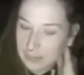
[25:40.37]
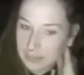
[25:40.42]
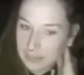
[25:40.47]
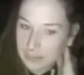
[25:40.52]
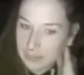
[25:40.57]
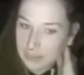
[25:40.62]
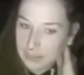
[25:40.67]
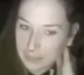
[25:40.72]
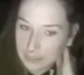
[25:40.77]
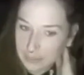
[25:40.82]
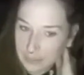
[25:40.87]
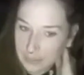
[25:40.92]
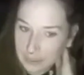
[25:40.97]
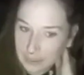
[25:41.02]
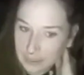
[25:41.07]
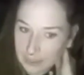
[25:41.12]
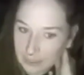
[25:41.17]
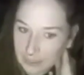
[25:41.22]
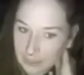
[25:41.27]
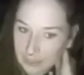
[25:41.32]
for another
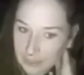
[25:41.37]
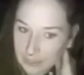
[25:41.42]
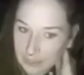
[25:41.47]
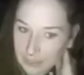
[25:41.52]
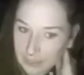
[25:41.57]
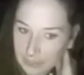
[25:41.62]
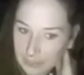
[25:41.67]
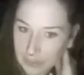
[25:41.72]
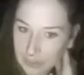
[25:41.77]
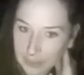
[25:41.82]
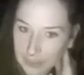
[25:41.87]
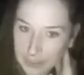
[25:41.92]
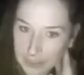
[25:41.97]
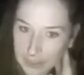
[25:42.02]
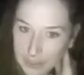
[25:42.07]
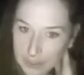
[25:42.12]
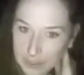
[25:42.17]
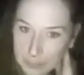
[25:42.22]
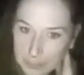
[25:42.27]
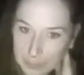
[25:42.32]
spirit. It just means
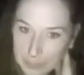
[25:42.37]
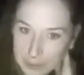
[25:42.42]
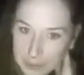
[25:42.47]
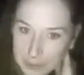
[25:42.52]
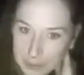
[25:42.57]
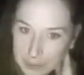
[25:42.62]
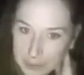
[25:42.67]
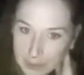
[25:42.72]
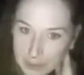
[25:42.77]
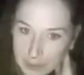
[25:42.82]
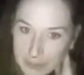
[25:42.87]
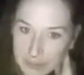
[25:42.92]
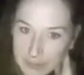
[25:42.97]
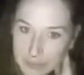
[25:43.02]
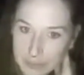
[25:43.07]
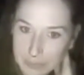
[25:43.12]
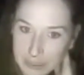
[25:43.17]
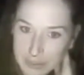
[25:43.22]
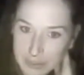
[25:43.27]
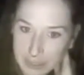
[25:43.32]
that
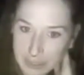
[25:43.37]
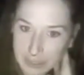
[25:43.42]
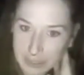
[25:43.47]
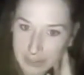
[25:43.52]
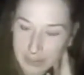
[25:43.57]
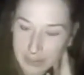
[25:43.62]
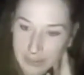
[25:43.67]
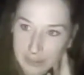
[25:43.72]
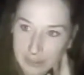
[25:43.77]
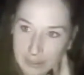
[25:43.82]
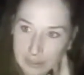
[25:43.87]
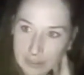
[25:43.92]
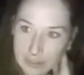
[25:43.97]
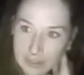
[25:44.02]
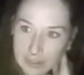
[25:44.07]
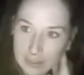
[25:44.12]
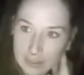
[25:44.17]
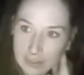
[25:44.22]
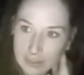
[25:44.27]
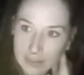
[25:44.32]
you called
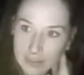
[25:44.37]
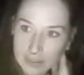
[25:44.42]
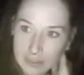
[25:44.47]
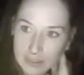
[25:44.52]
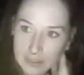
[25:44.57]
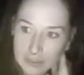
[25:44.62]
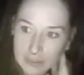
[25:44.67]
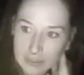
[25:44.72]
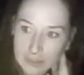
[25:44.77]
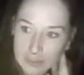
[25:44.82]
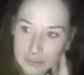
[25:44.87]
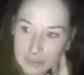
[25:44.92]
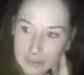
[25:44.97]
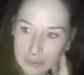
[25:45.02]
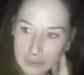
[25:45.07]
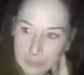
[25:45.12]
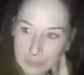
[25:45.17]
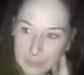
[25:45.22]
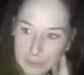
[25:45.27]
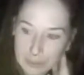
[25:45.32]
upon
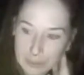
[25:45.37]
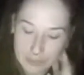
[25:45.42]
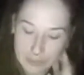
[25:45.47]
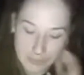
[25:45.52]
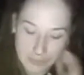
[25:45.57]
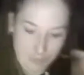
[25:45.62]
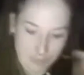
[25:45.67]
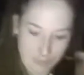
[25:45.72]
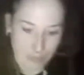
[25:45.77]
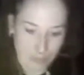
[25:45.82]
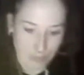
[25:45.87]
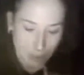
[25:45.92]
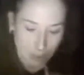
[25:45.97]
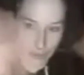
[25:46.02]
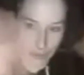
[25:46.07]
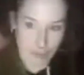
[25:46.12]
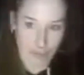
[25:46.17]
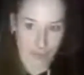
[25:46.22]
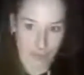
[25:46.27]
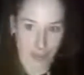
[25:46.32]
one of them
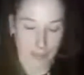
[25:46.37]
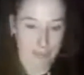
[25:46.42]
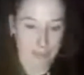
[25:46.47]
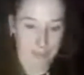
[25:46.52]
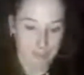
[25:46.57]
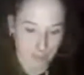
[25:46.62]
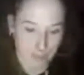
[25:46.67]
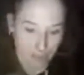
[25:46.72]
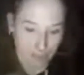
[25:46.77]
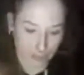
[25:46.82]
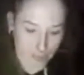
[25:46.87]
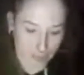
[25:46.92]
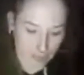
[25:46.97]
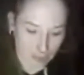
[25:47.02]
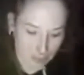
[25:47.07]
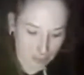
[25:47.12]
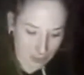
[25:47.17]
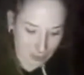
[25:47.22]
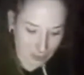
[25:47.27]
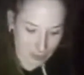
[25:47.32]
as a whole,
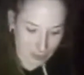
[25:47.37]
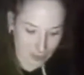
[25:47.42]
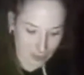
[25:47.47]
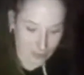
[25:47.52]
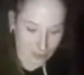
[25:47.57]
and